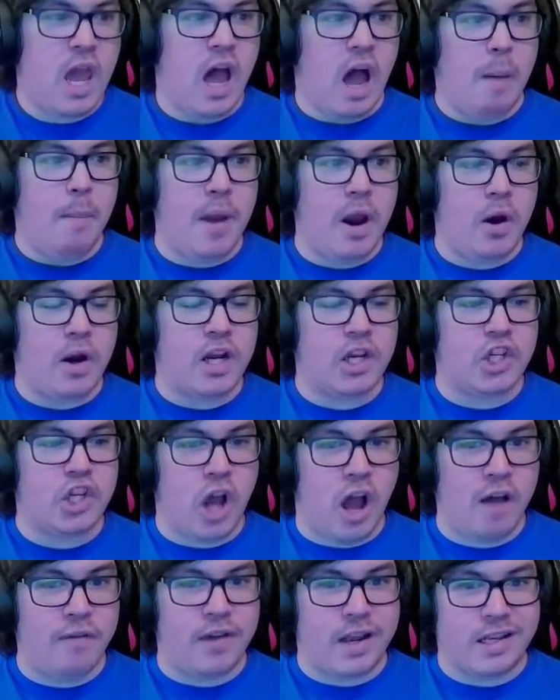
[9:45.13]
America
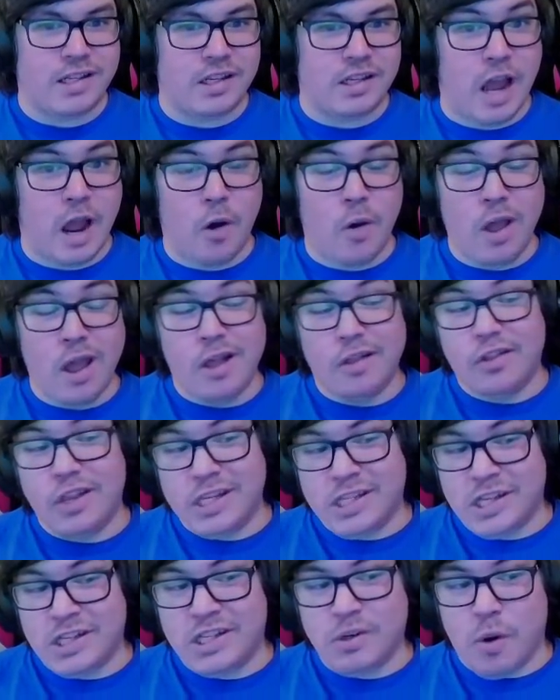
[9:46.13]
Chavez. Now,
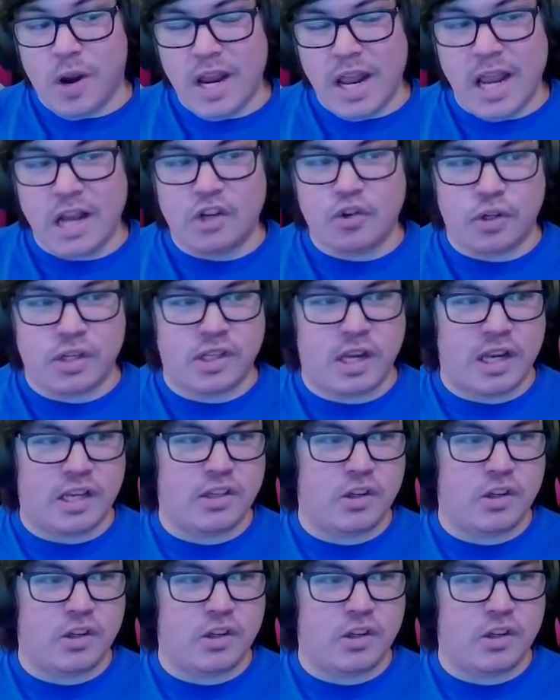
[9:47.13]
this is quite interesting.